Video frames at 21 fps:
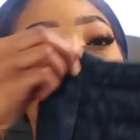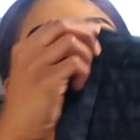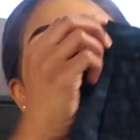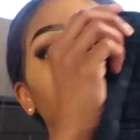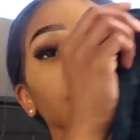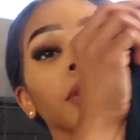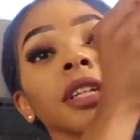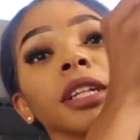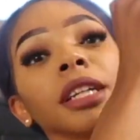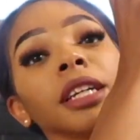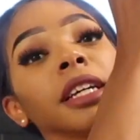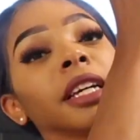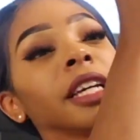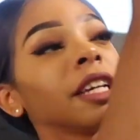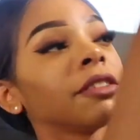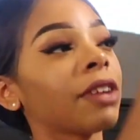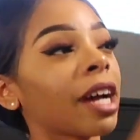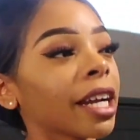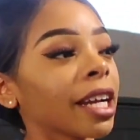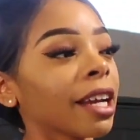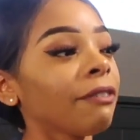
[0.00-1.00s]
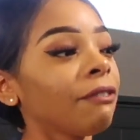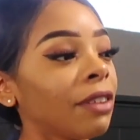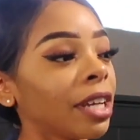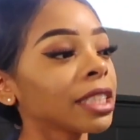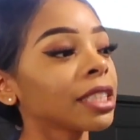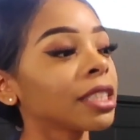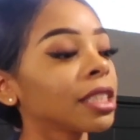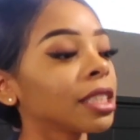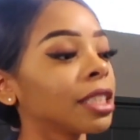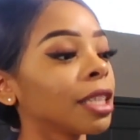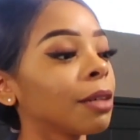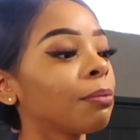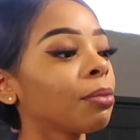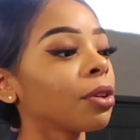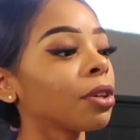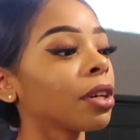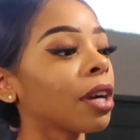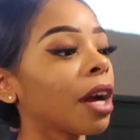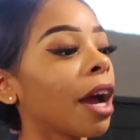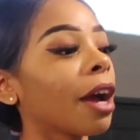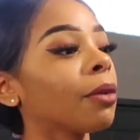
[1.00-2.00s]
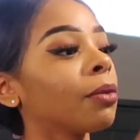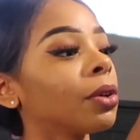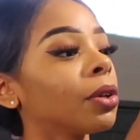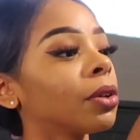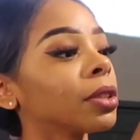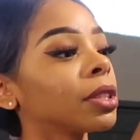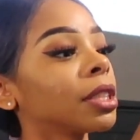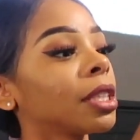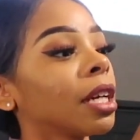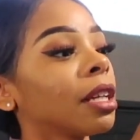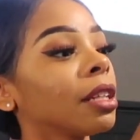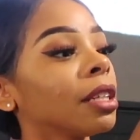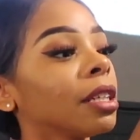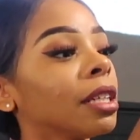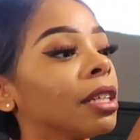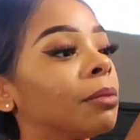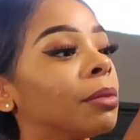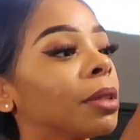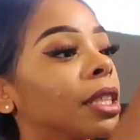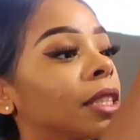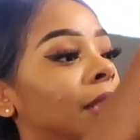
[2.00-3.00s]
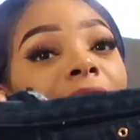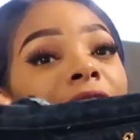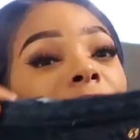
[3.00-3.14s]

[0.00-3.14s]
2. If I can fix the zipper, I will sell it because it's